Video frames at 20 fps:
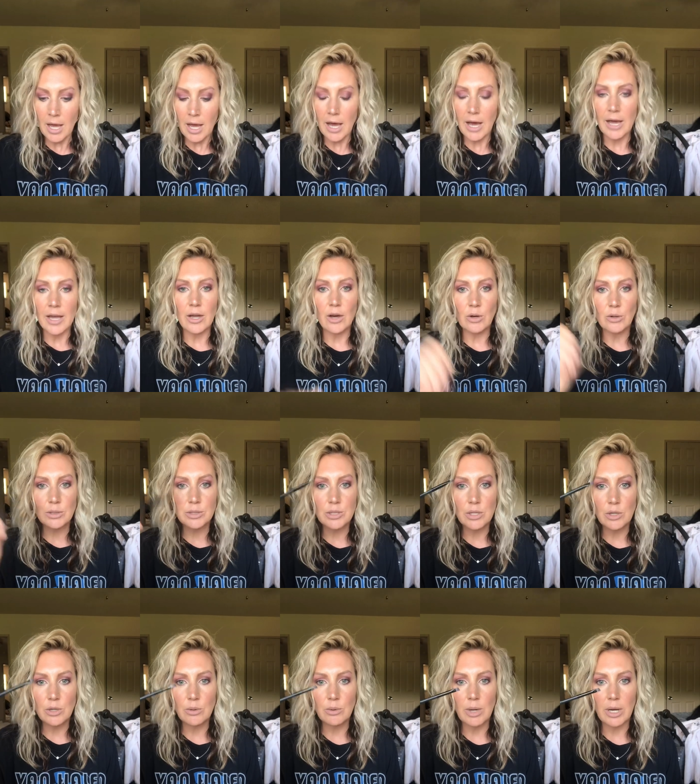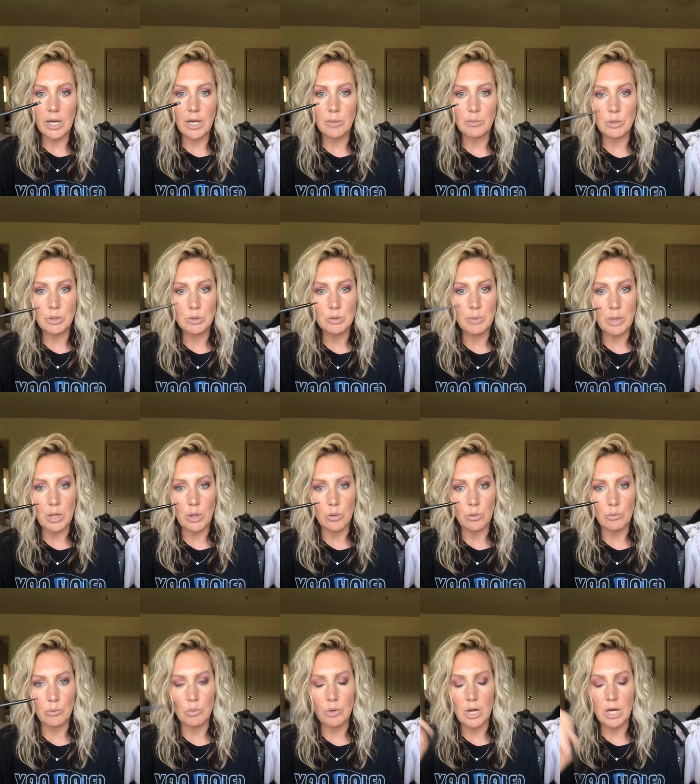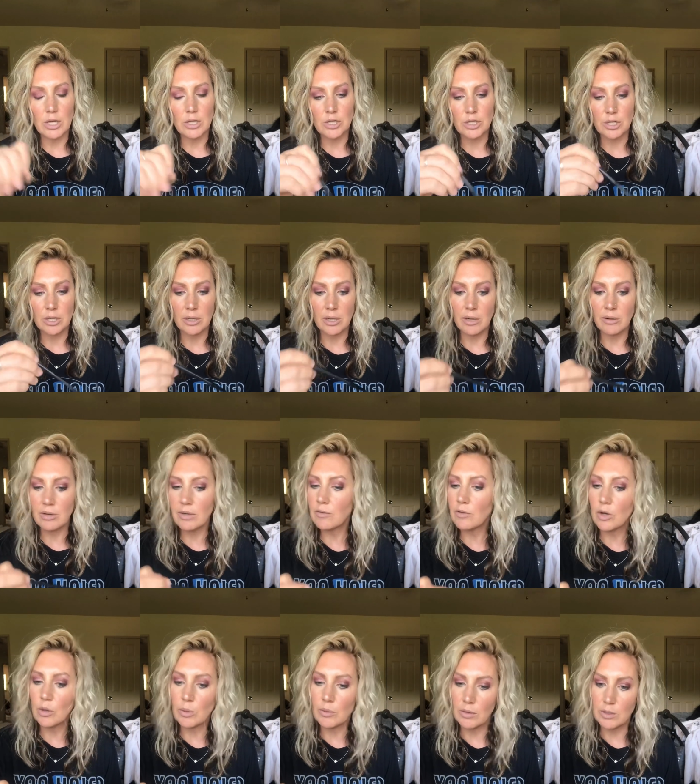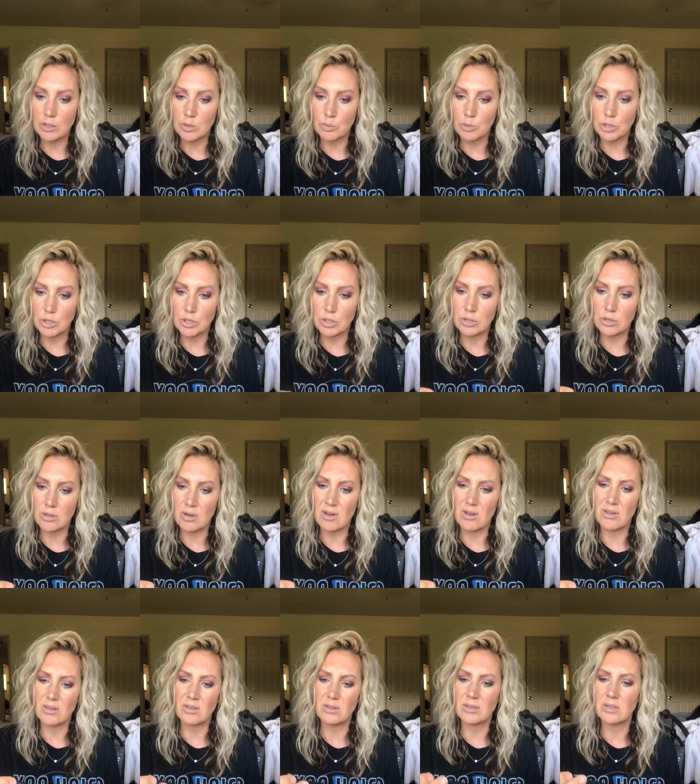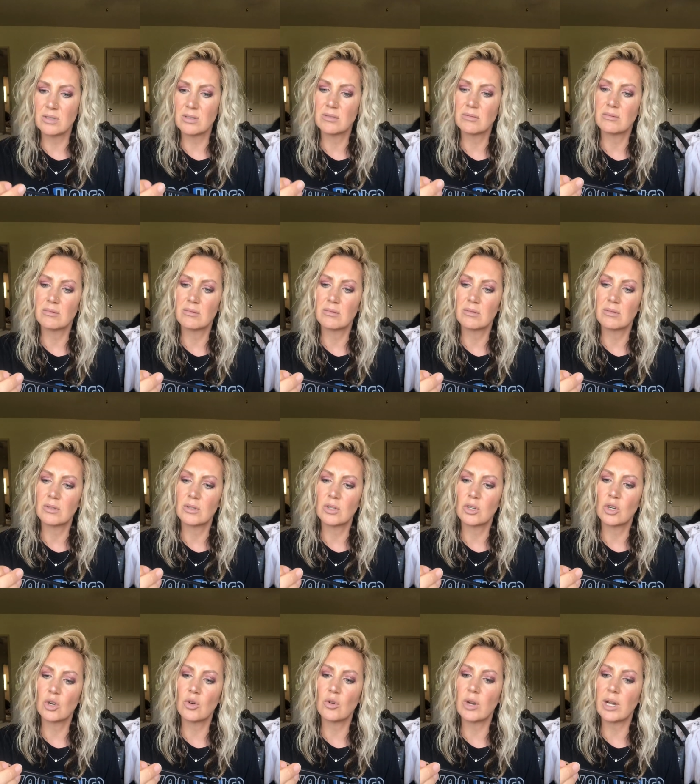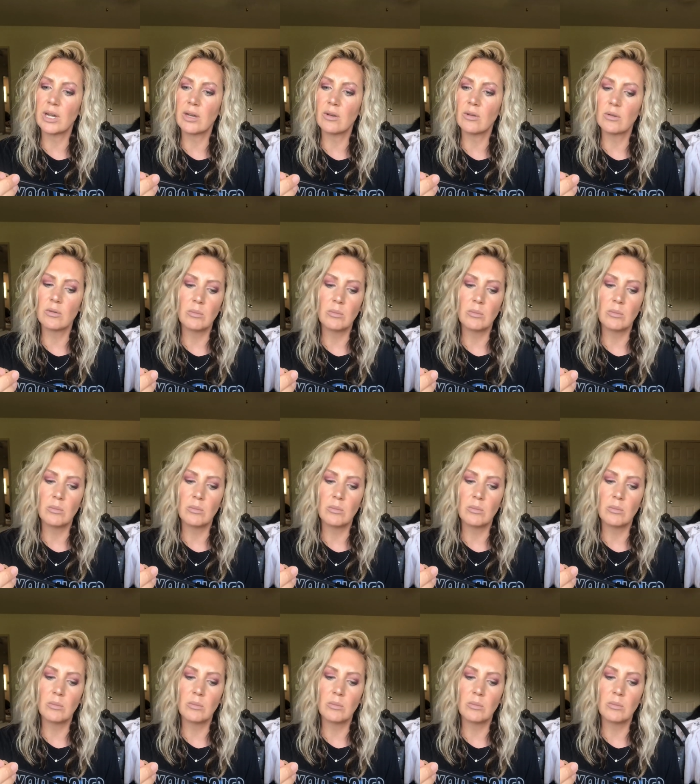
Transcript: I also use my own brush. I don't even know what this brush is called. Crown,